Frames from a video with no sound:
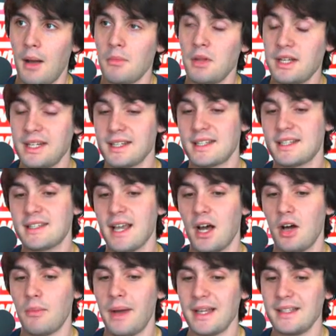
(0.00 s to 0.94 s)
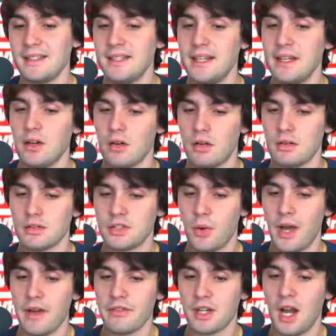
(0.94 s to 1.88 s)
I'm looking to sell my deal. So
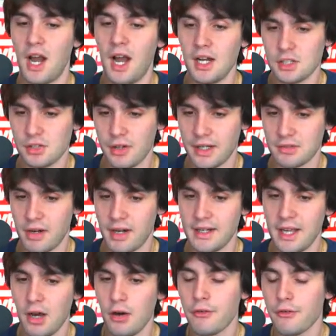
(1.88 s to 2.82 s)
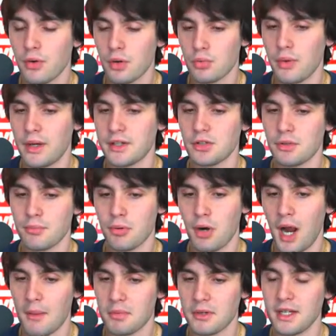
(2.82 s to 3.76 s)
I have a contract right now for a rental
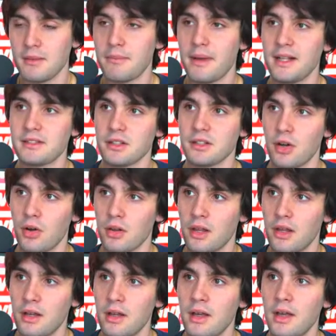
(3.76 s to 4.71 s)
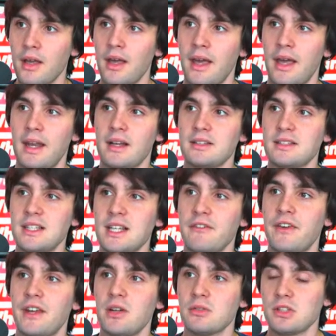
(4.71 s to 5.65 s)
property in Pensacola, and I was seeing
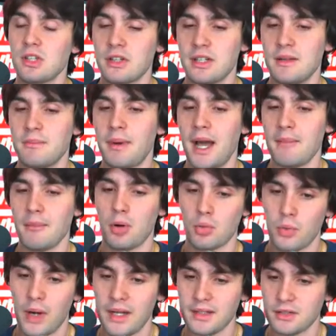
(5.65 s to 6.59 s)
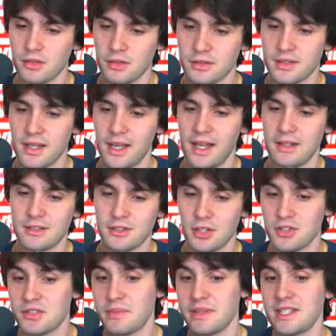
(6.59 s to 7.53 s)
if anyone's looking to buy more rentals. And
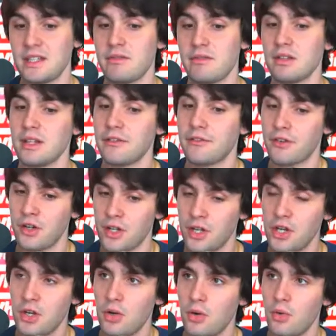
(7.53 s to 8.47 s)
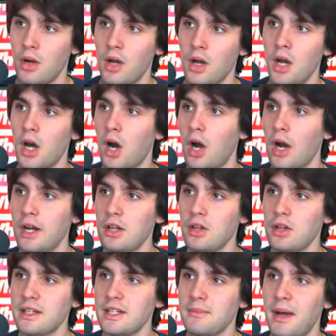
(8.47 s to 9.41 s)
so specifically for you, are you
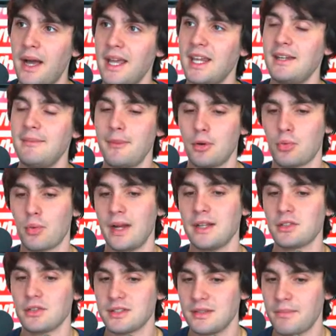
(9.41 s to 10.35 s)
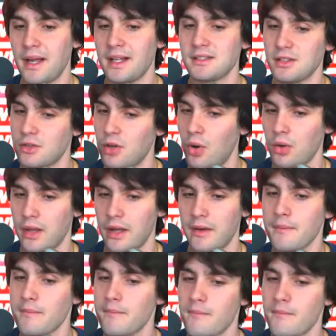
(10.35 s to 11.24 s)
looking to buy any more rentals in Pensacola?